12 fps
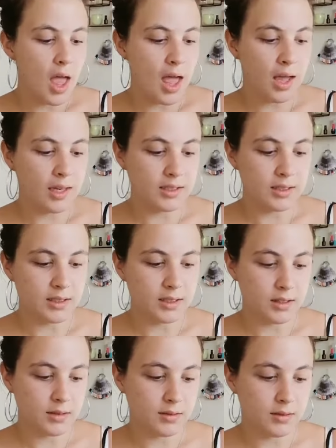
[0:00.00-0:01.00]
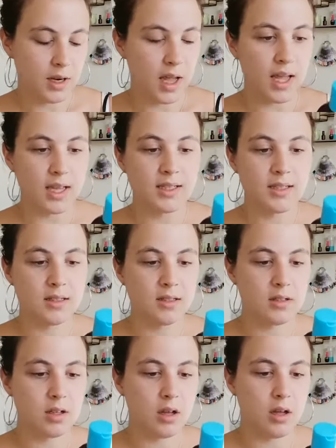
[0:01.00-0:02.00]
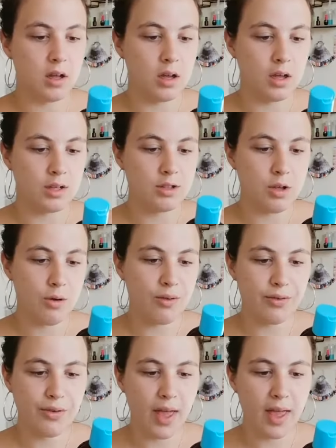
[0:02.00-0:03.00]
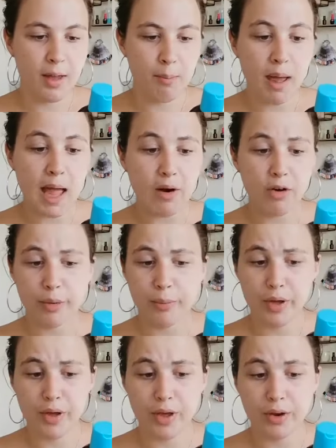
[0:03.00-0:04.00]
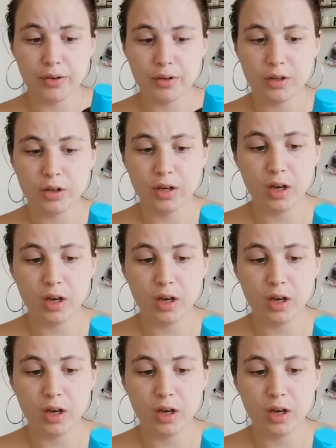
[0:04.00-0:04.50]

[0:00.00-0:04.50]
And it's sulfate, paraben,